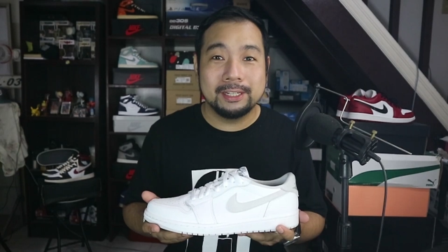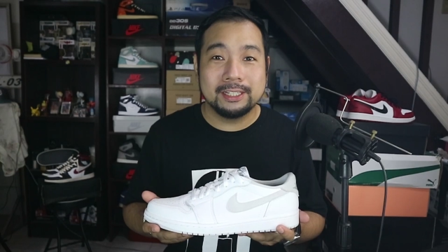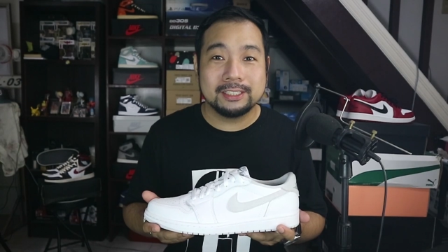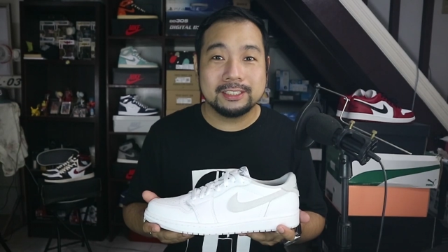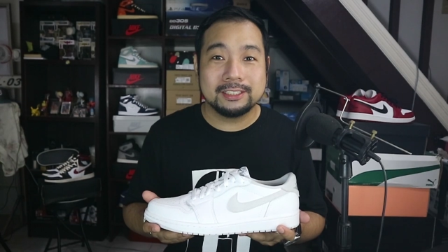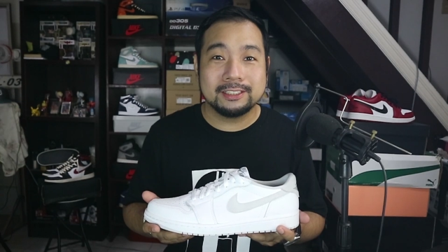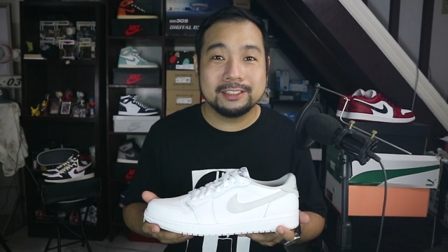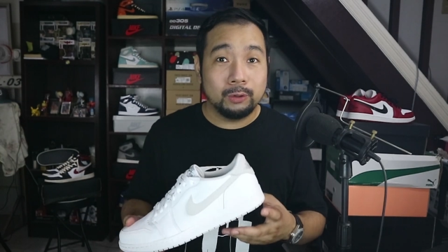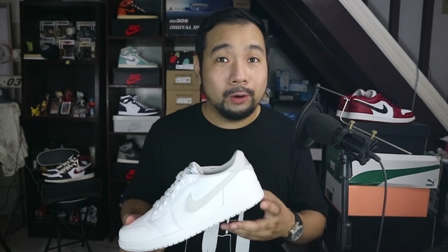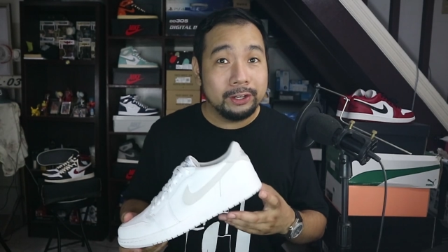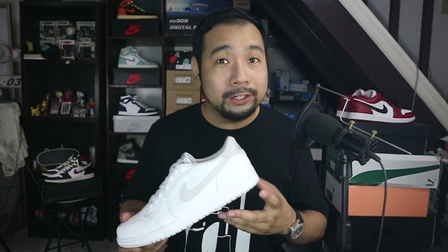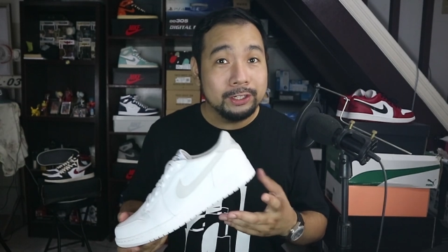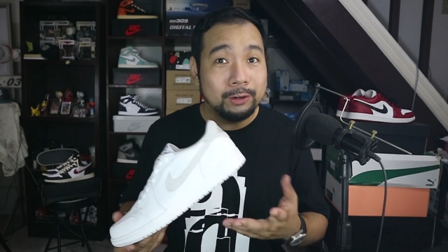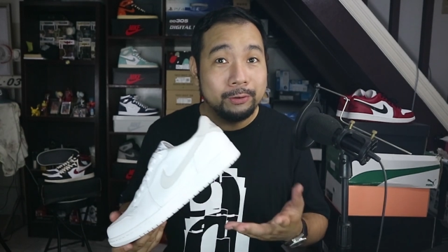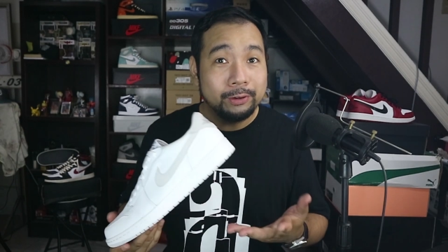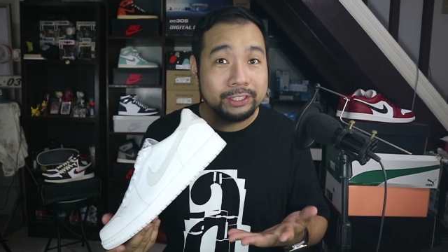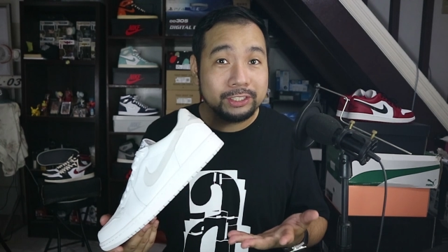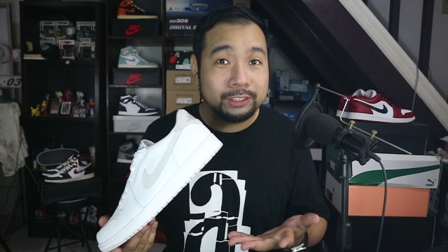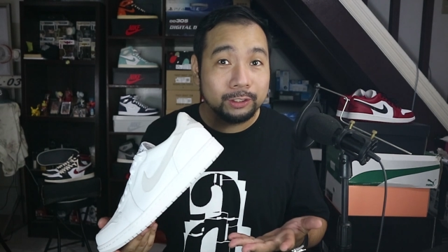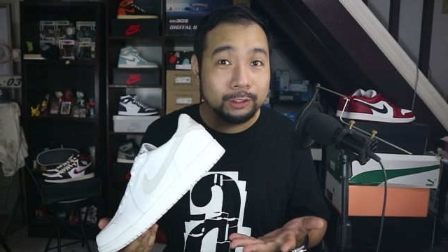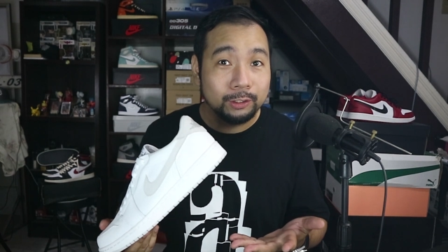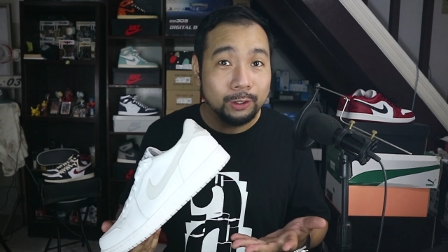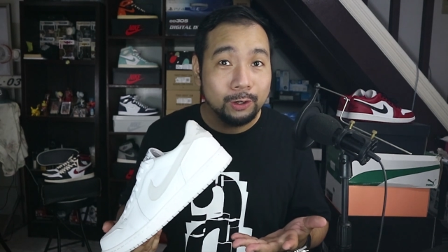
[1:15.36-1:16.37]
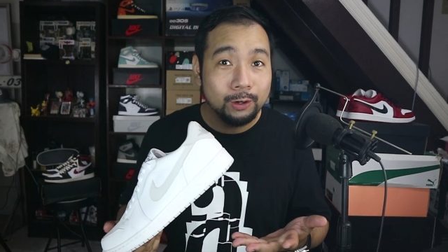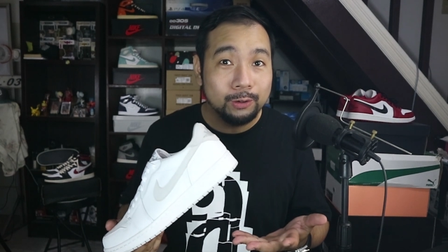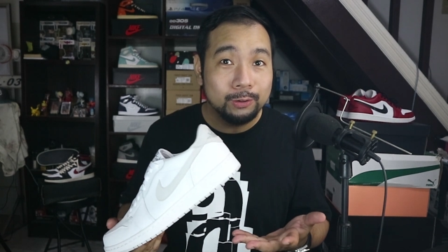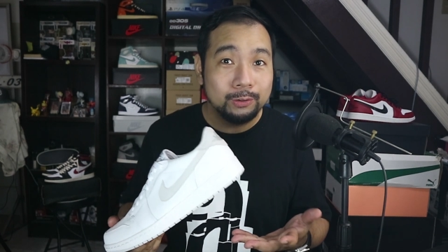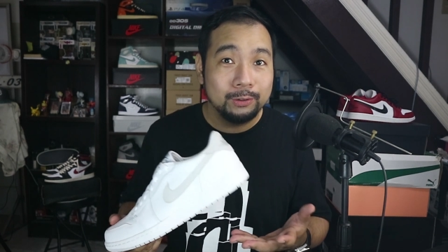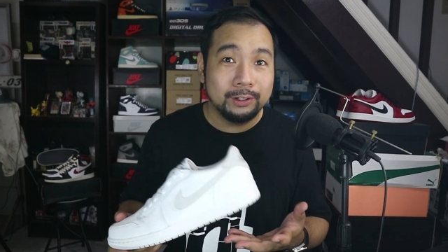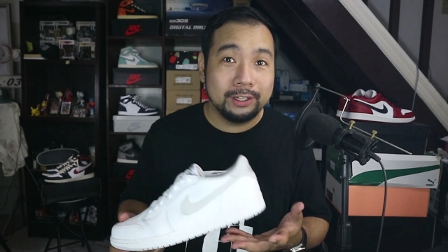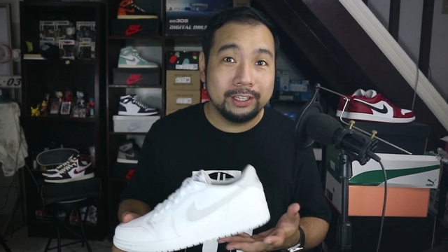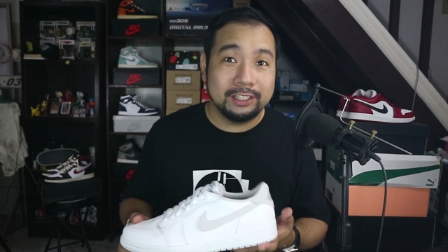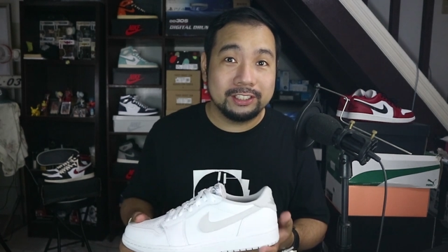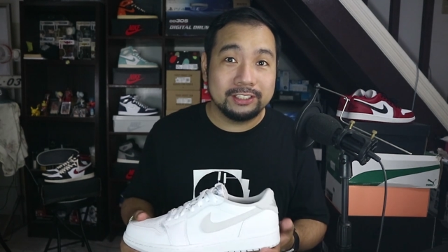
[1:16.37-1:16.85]
best. Though I know it's a
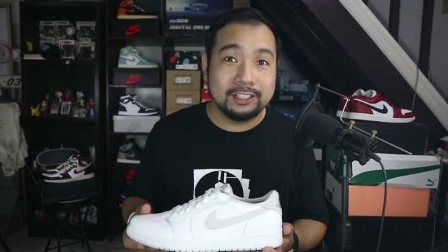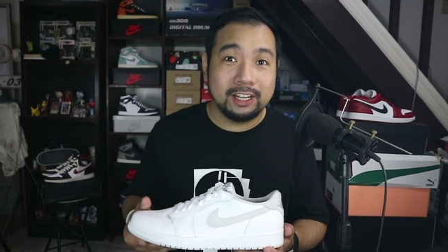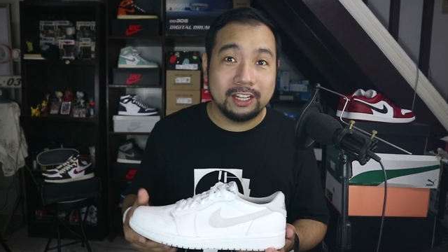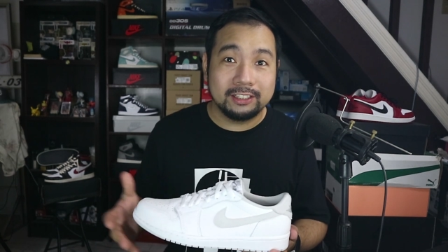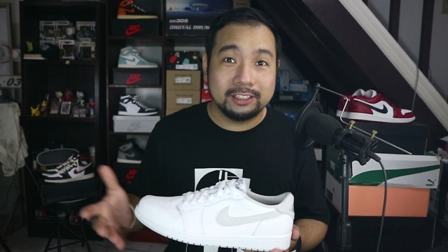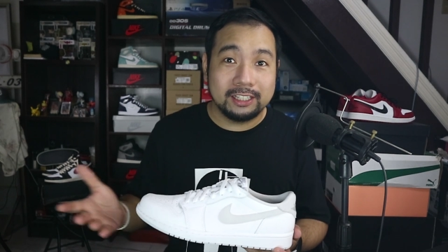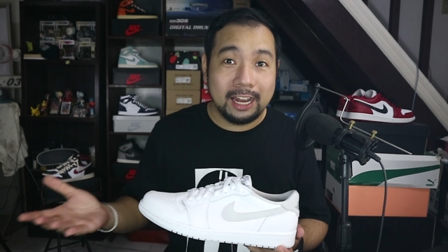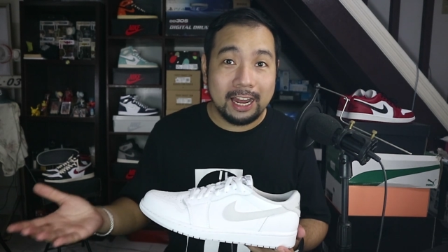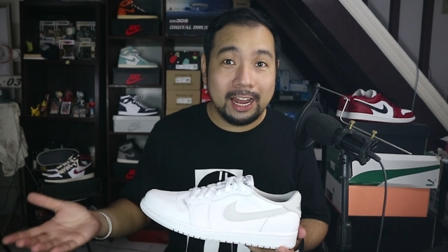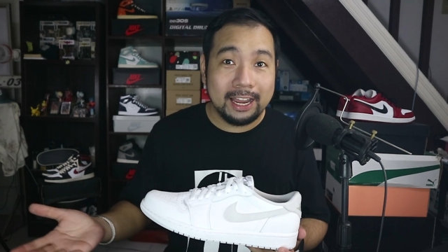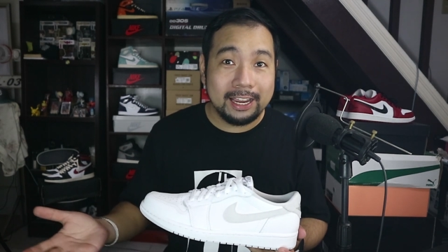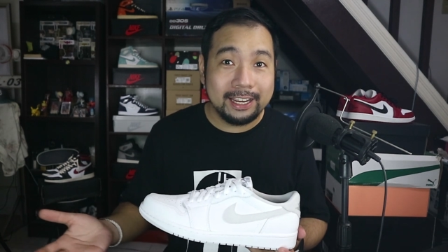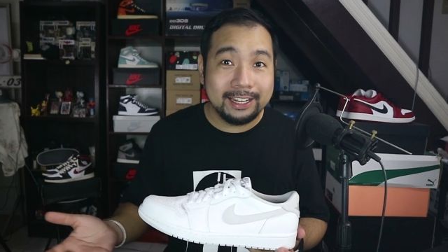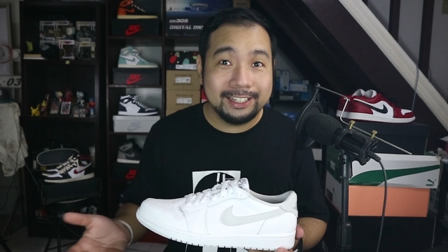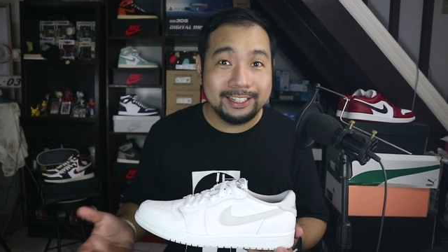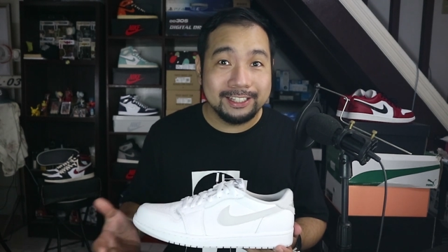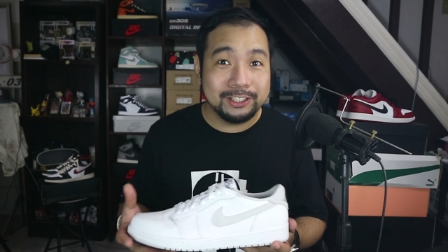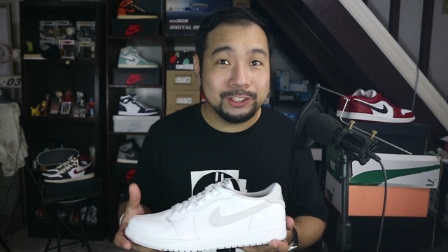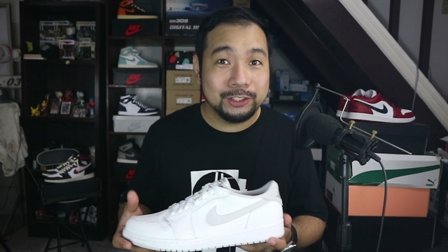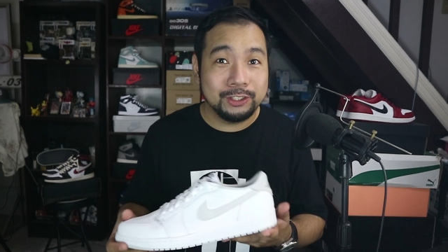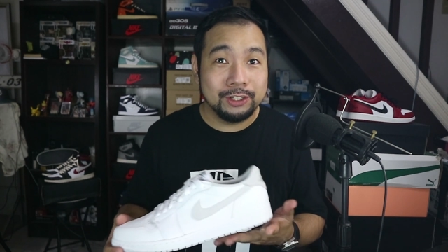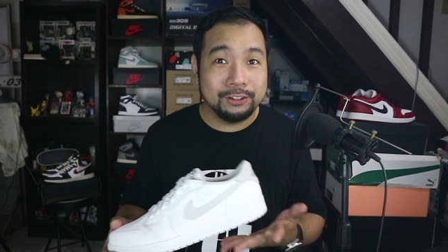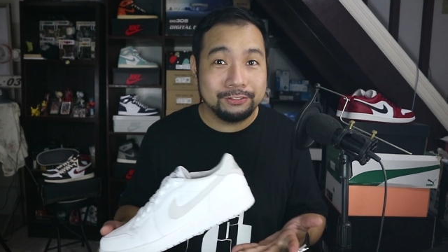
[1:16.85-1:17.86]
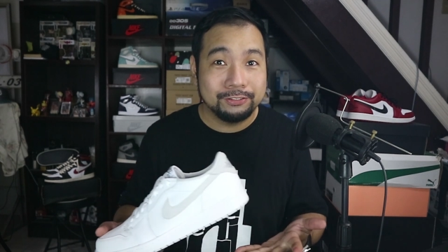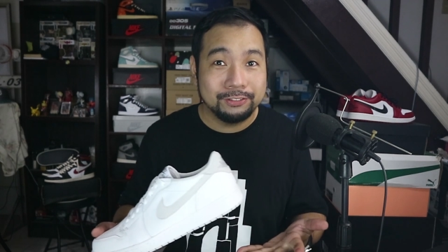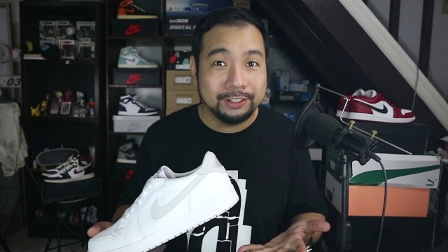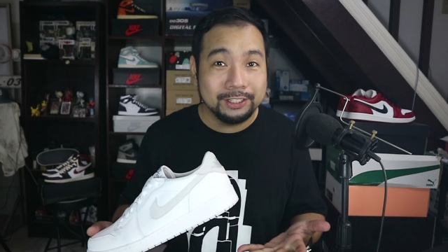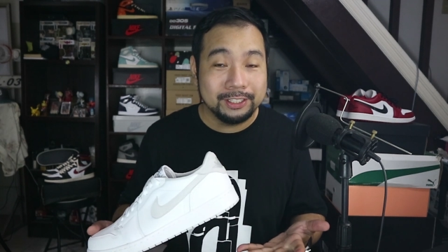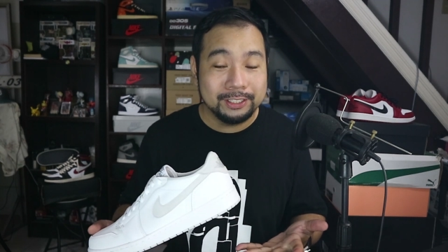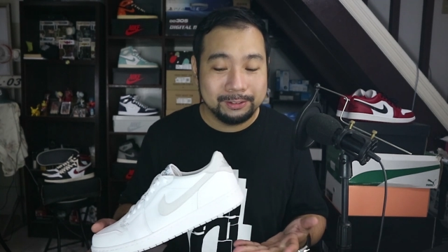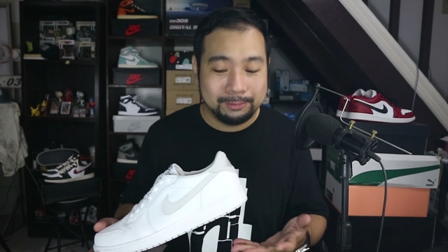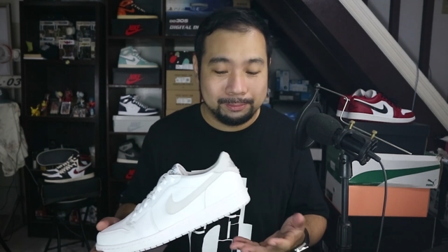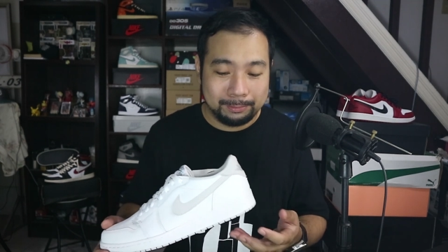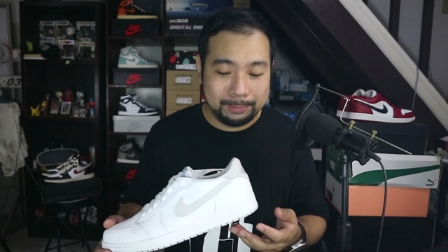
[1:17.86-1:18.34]
low, it's not the high, it's different,